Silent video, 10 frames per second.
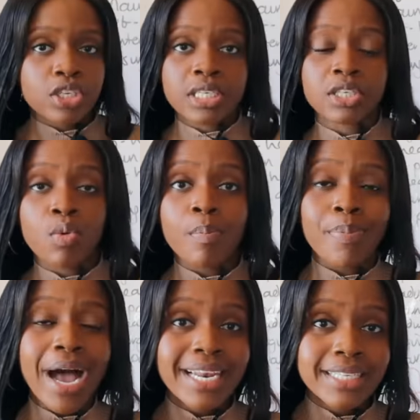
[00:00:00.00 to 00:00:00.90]
you need to still
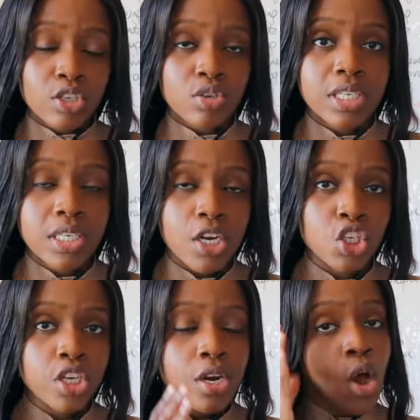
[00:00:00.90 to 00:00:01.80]
balance your
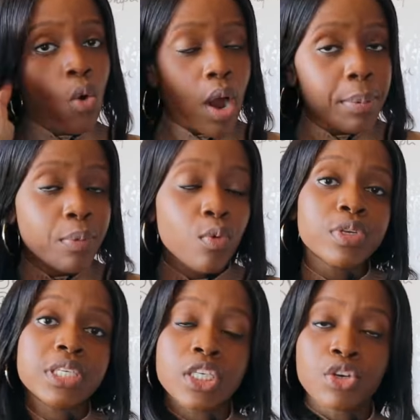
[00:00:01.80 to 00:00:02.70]
discussion, why people
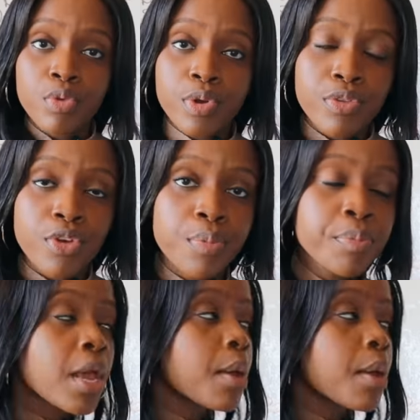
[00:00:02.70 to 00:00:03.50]
would disagree with you,